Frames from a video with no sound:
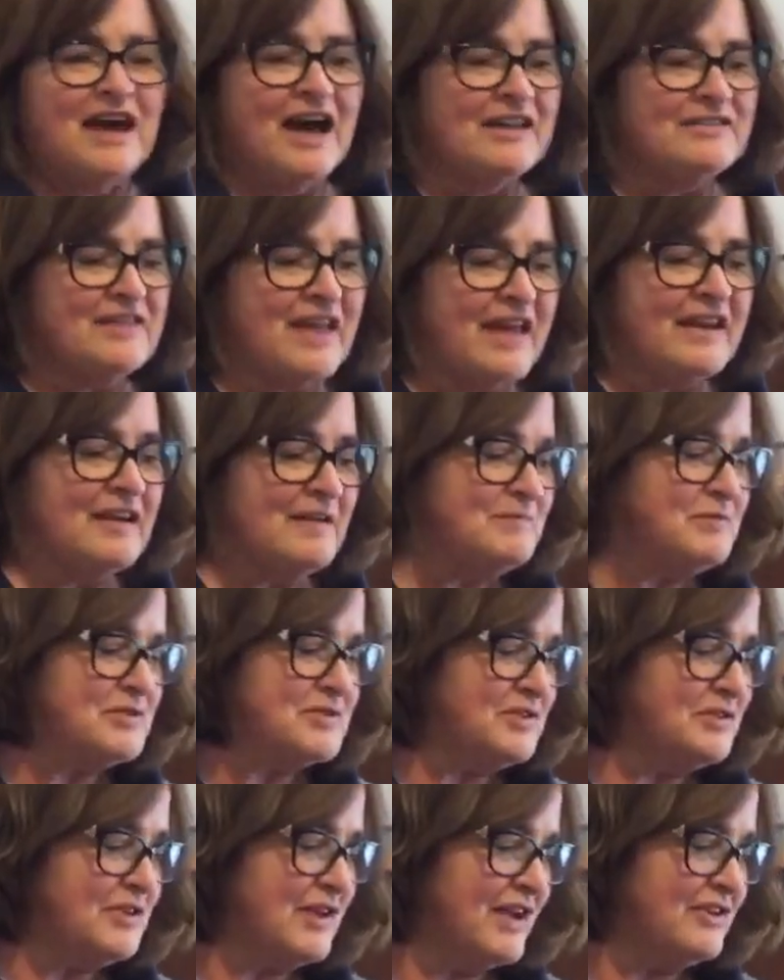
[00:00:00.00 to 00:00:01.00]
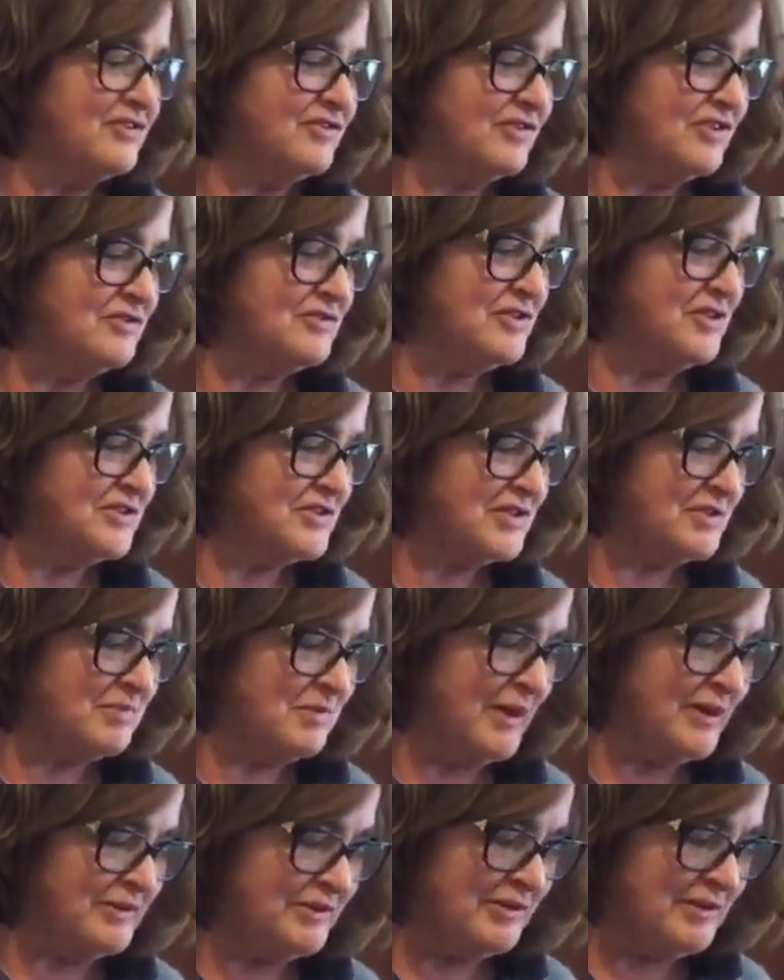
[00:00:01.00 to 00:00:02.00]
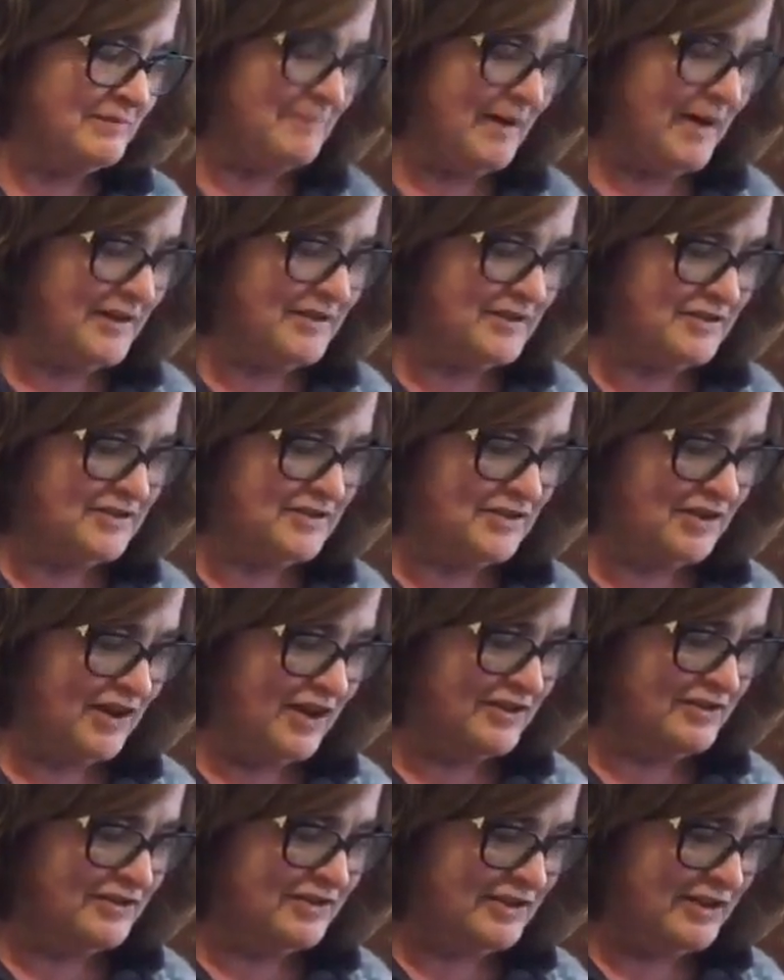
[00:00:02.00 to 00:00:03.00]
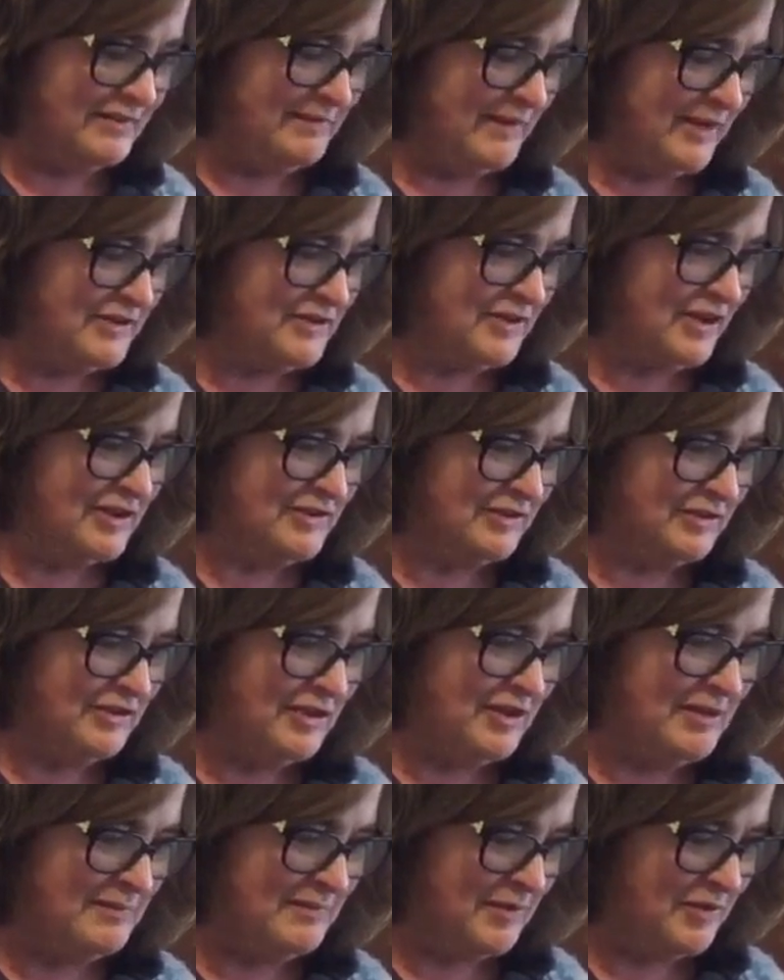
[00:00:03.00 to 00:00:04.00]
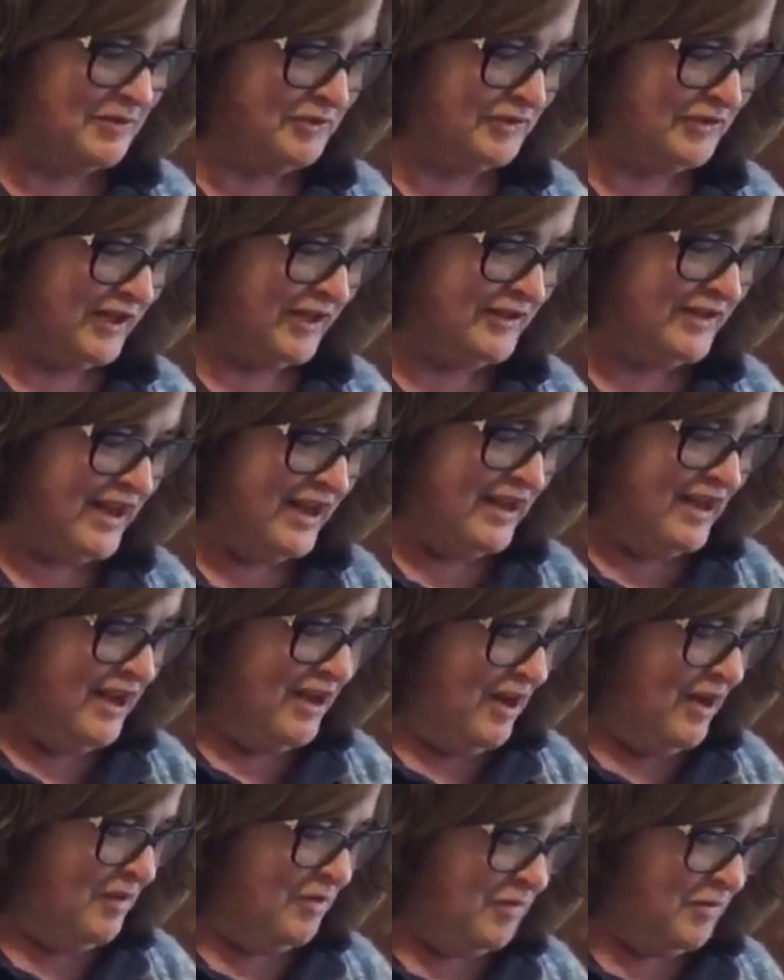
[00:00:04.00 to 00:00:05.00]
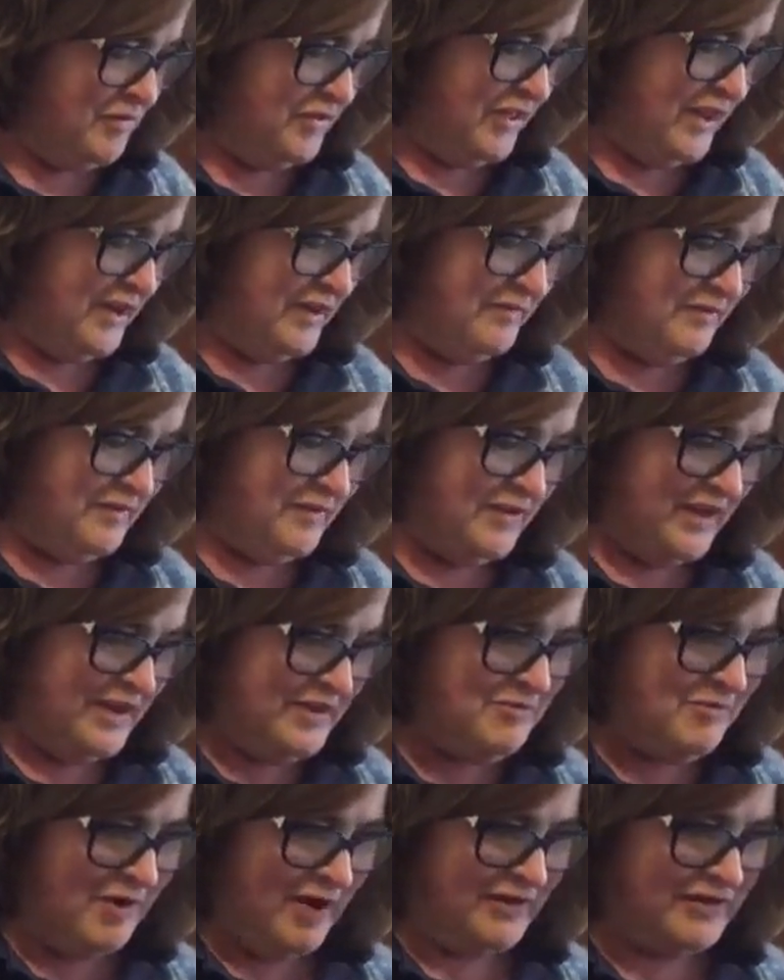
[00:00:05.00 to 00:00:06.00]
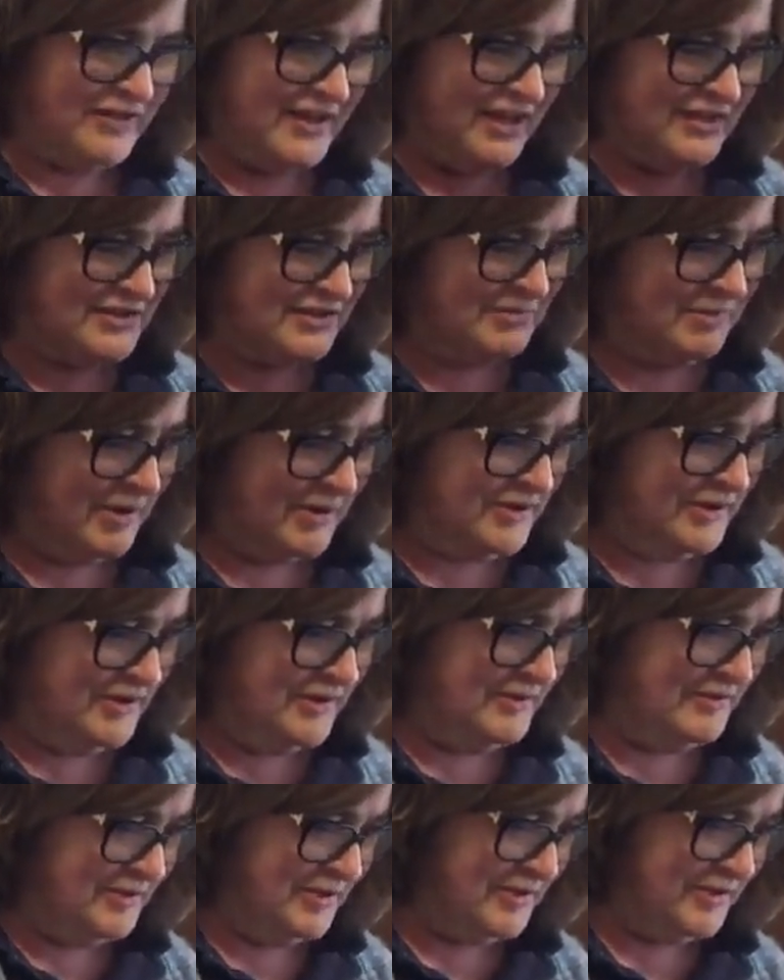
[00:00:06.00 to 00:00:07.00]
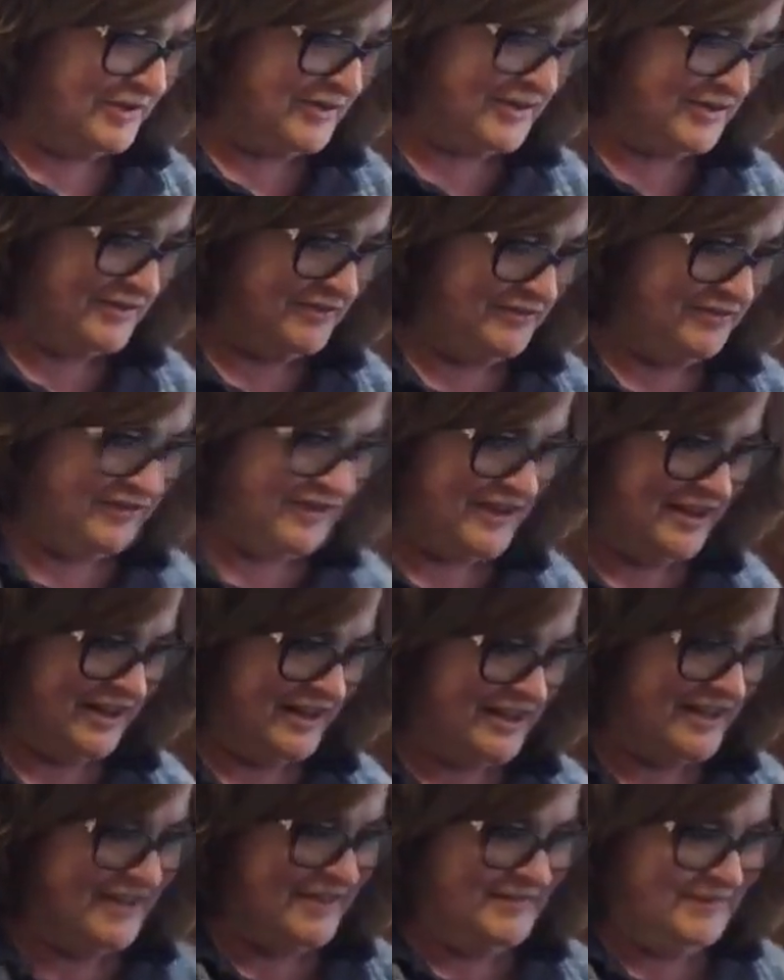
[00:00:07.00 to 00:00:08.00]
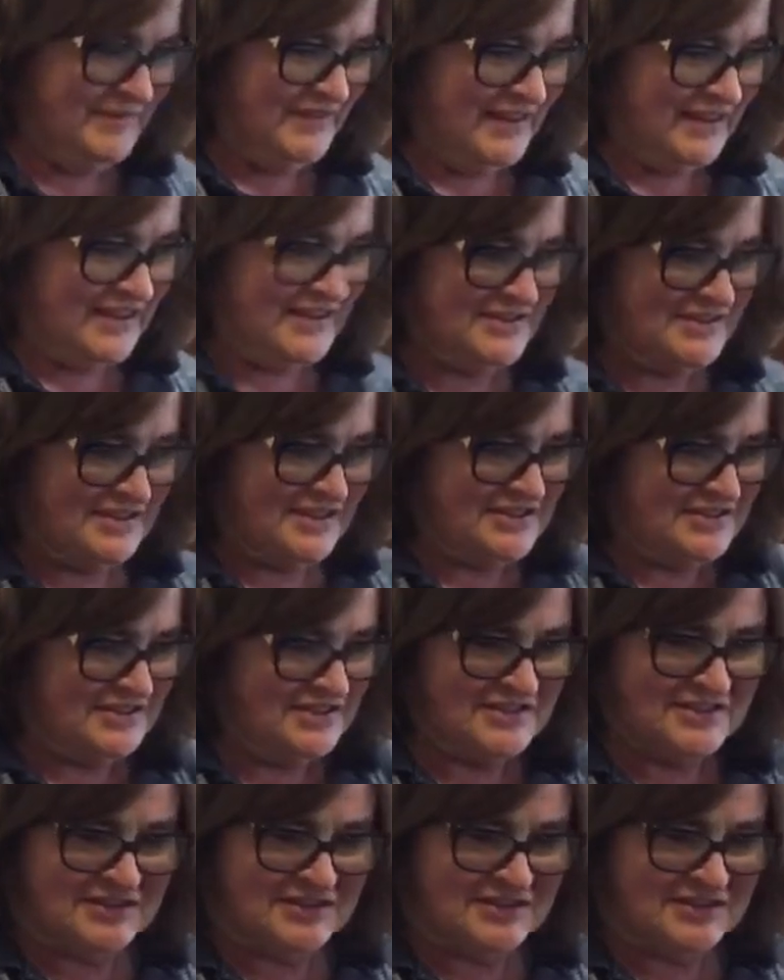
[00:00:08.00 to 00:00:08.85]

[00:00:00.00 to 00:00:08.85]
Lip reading: on that episode, I showed this sweater, and my daughter and my daughter-in-law both said they want that sweater, which is funny because this